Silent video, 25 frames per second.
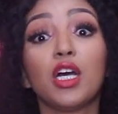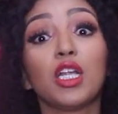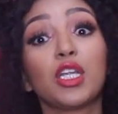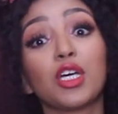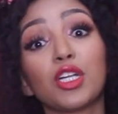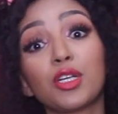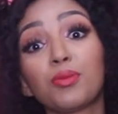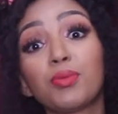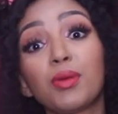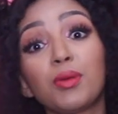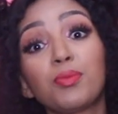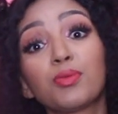A
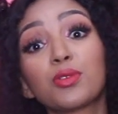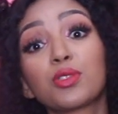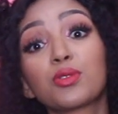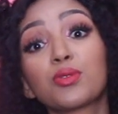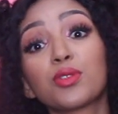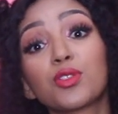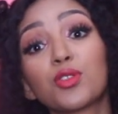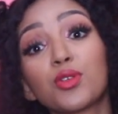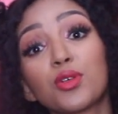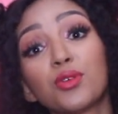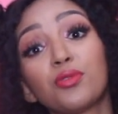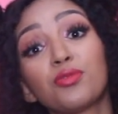lot of people
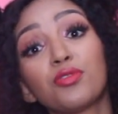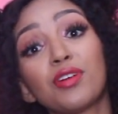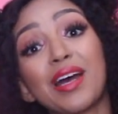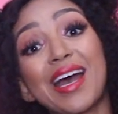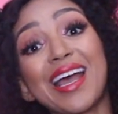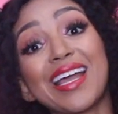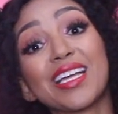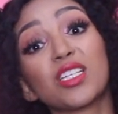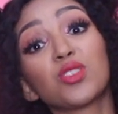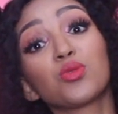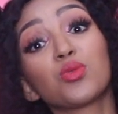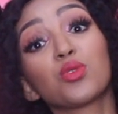switch off.
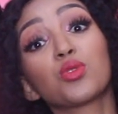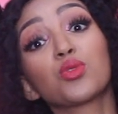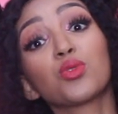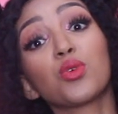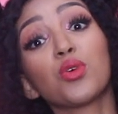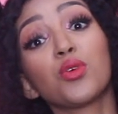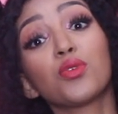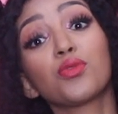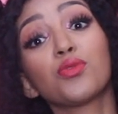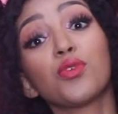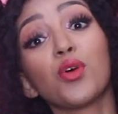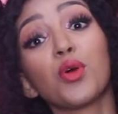I switch
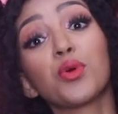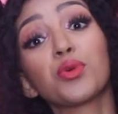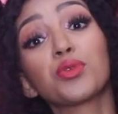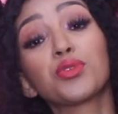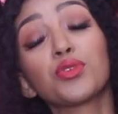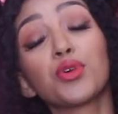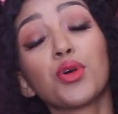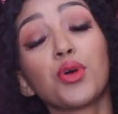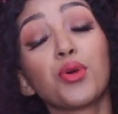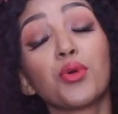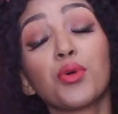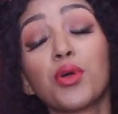off
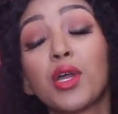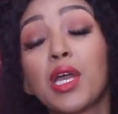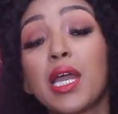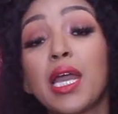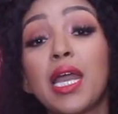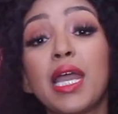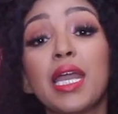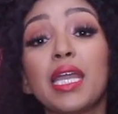also.